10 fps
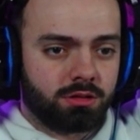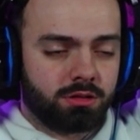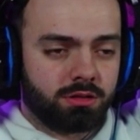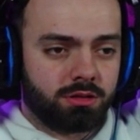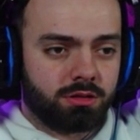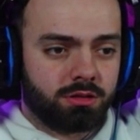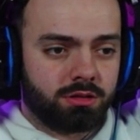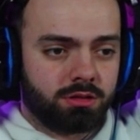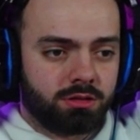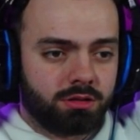Teacher,
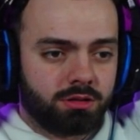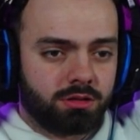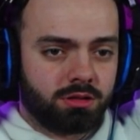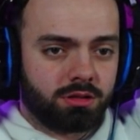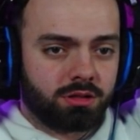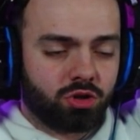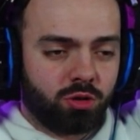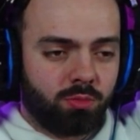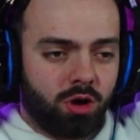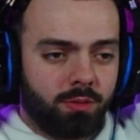I should have reprimanded
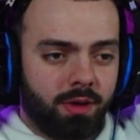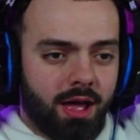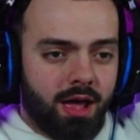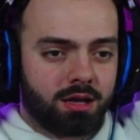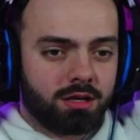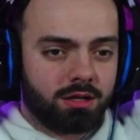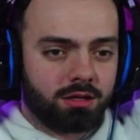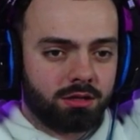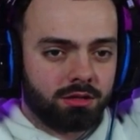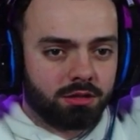Come on, man.
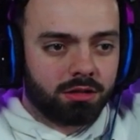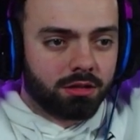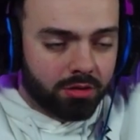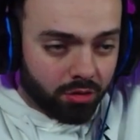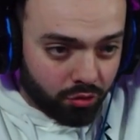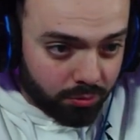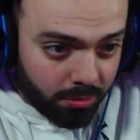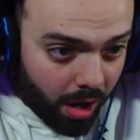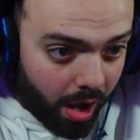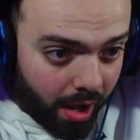coming here. All
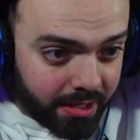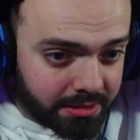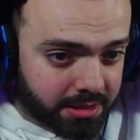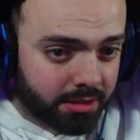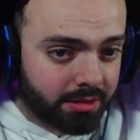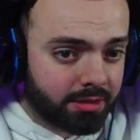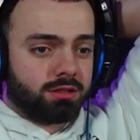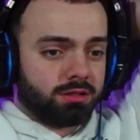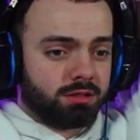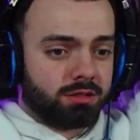Might.
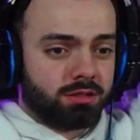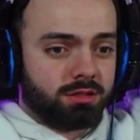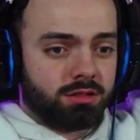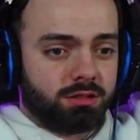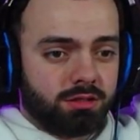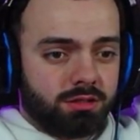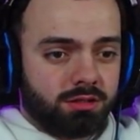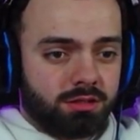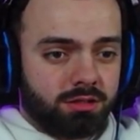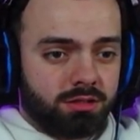I
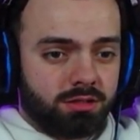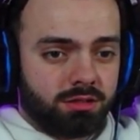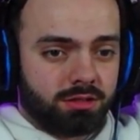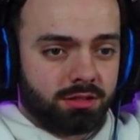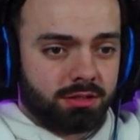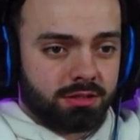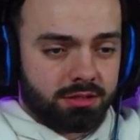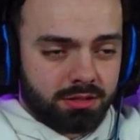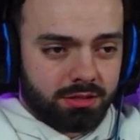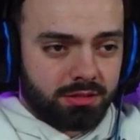failed,
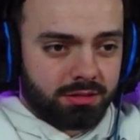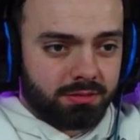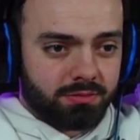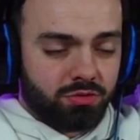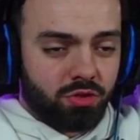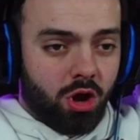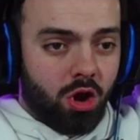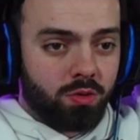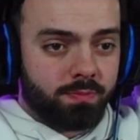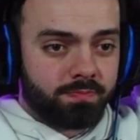which is no. why
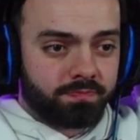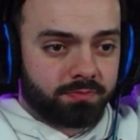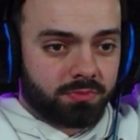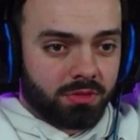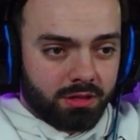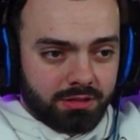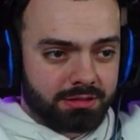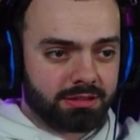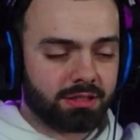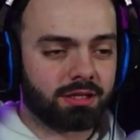I have to make
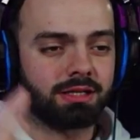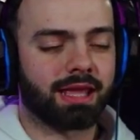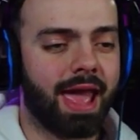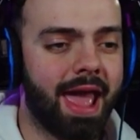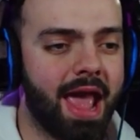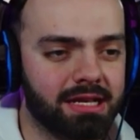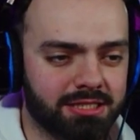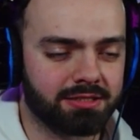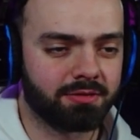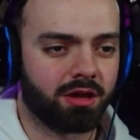it up to
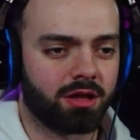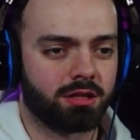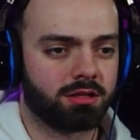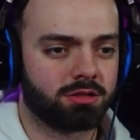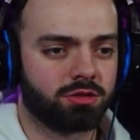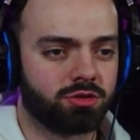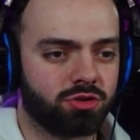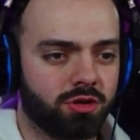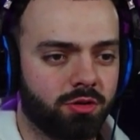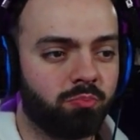Yes!
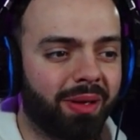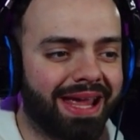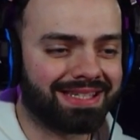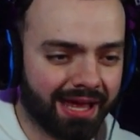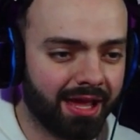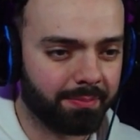Beat I him!